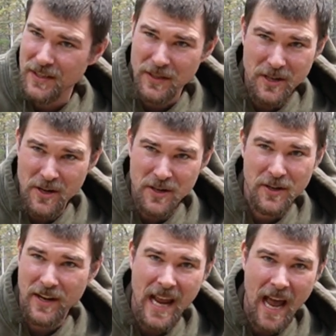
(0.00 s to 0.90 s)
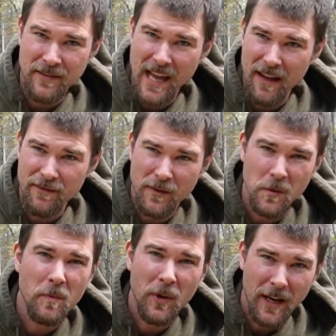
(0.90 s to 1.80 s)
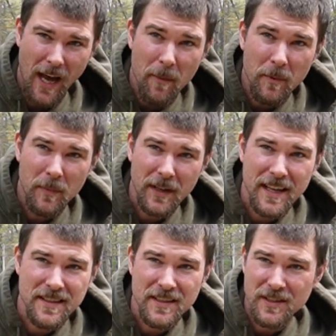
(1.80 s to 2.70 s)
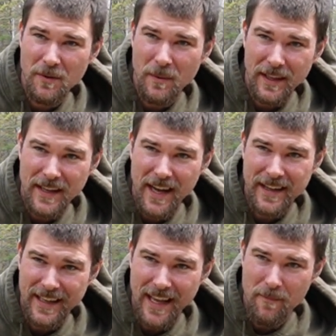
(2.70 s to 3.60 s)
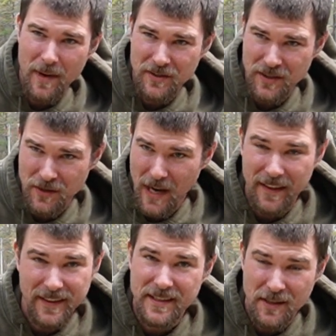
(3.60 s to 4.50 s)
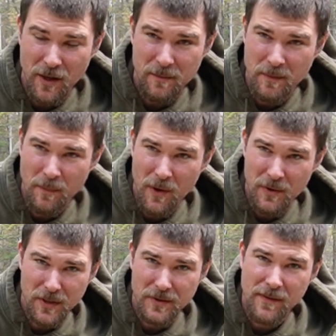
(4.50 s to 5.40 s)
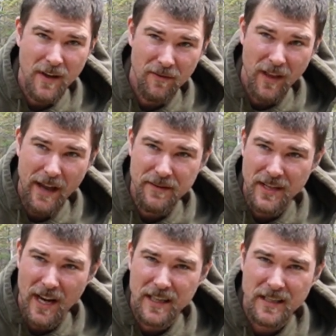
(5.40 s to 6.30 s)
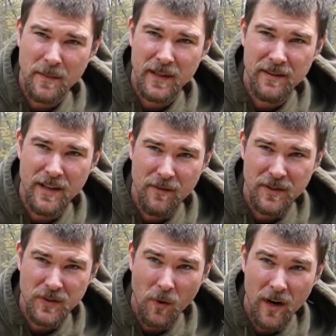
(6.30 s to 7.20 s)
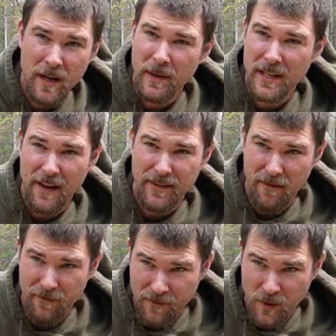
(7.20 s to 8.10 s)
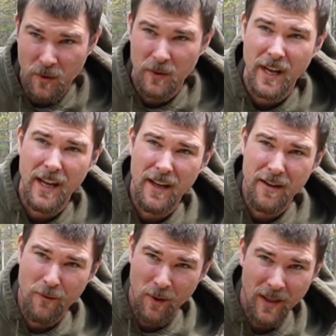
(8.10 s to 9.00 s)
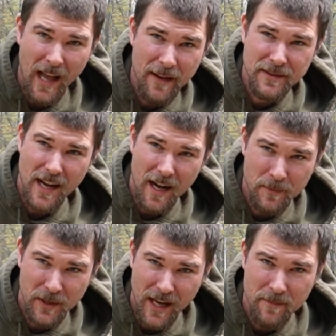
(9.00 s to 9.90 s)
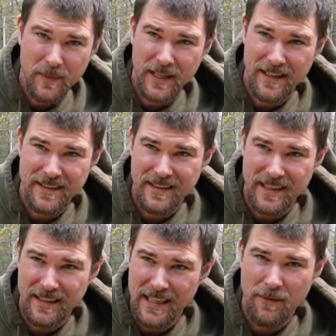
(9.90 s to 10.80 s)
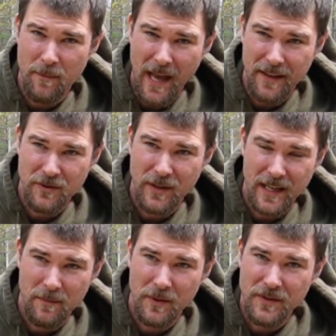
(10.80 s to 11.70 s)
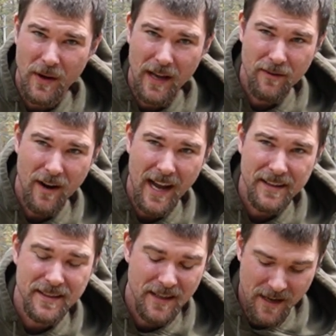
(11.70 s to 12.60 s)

you're going to have food put up because you're really not going to get much, at least in terms of produce. If you have livestock, it's a bit of a different story, but you have to have food for the livestock put up because even pastured animals don't have grass.